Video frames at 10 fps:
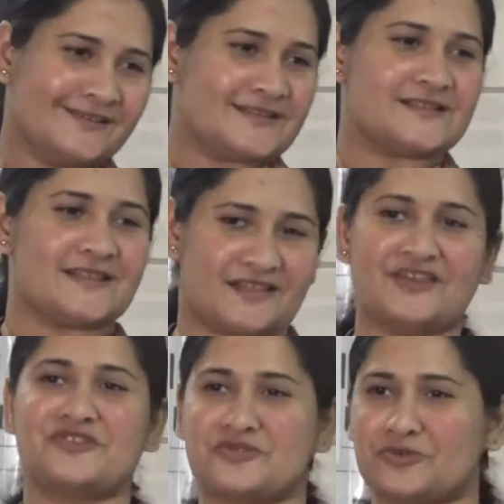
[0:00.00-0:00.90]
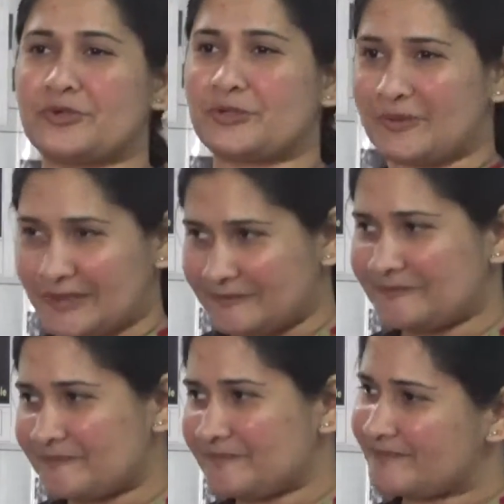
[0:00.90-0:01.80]
this has nothing to do with me.
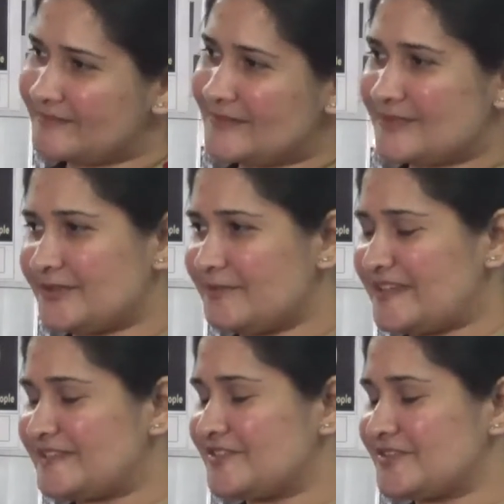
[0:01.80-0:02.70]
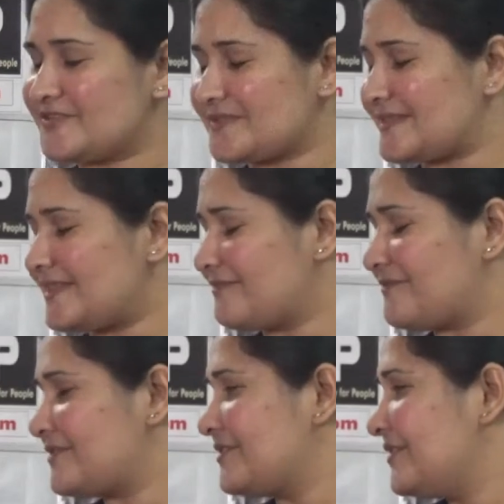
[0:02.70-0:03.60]
So the message is
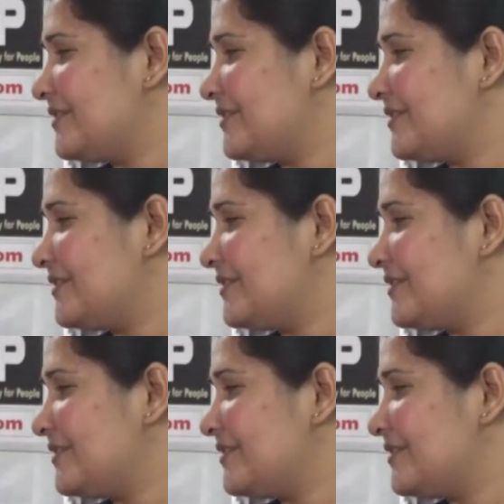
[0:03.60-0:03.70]
received.